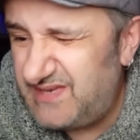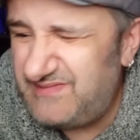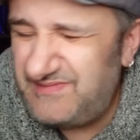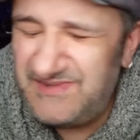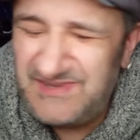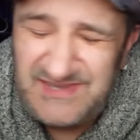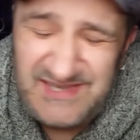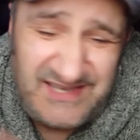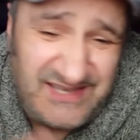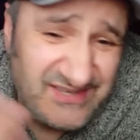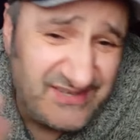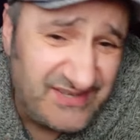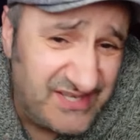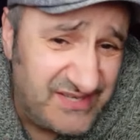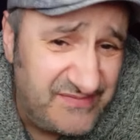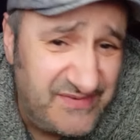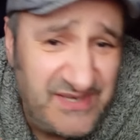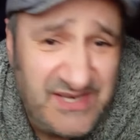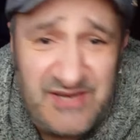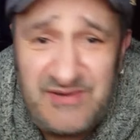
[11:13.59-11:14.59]
If you didn't like
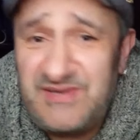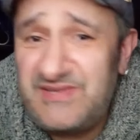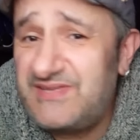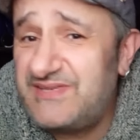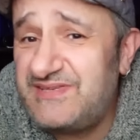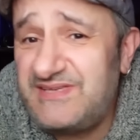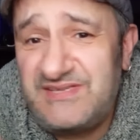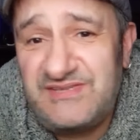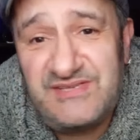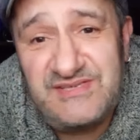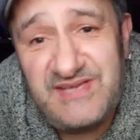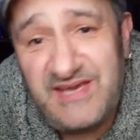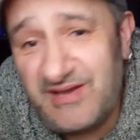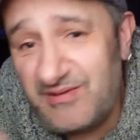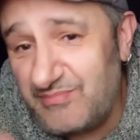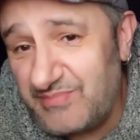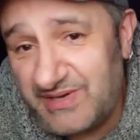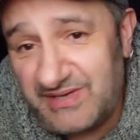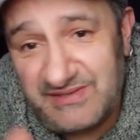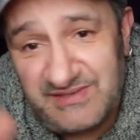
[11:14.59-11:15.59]
the video, hit the, hit the
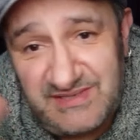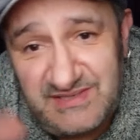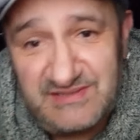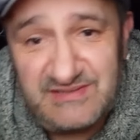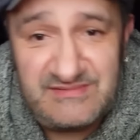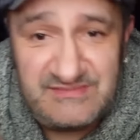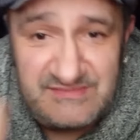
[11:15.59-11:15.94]
down button. Hit the.